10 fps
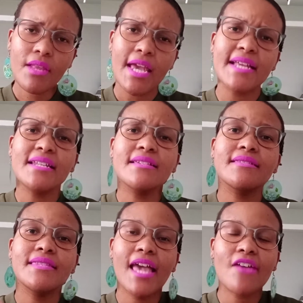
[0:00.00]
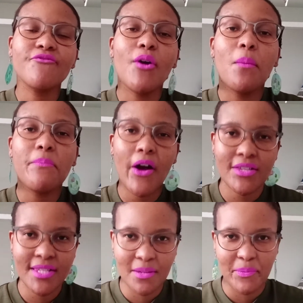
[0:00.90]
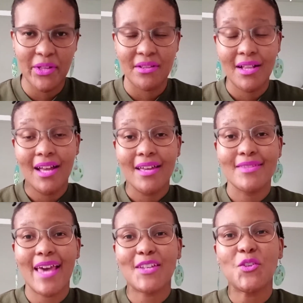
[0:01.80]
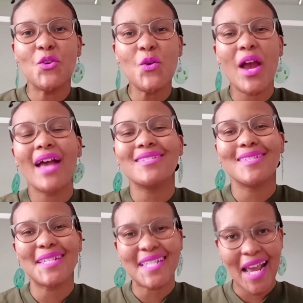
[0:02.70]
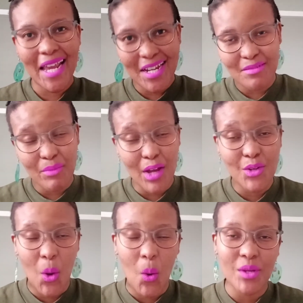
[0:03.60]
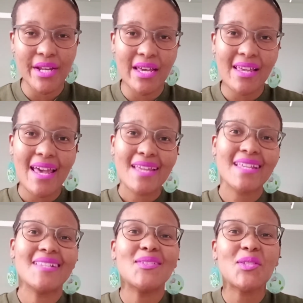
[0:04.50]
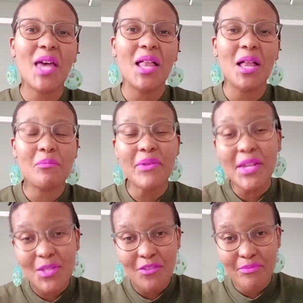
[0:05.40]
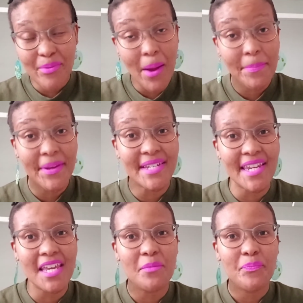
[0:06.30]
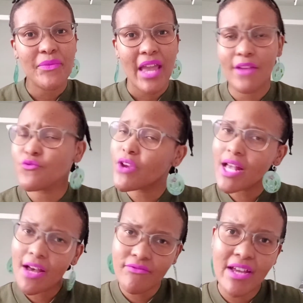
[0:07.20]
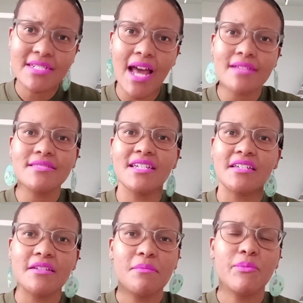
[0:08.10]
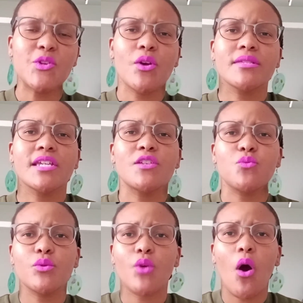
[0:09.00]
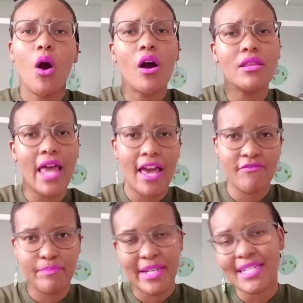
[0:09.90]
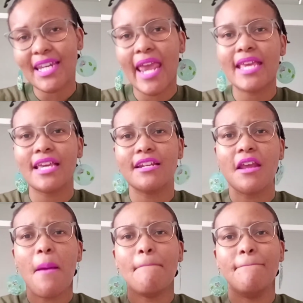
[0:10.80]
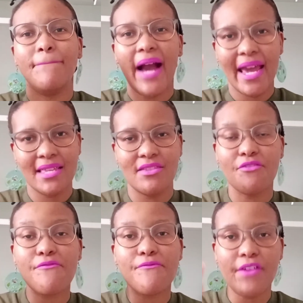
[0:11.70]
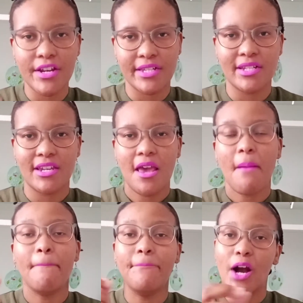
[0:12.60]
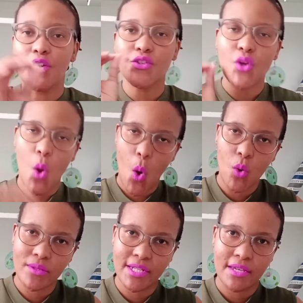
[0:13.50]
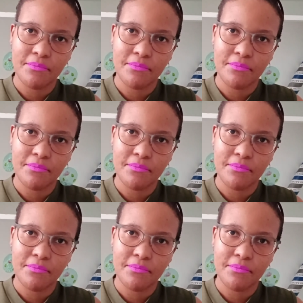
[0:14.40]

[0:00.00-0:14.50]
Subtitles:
It is therefore possible that you, as the second bondholder, can sell a piece of property and recover nothing because it would all have been taken by the first bondholder.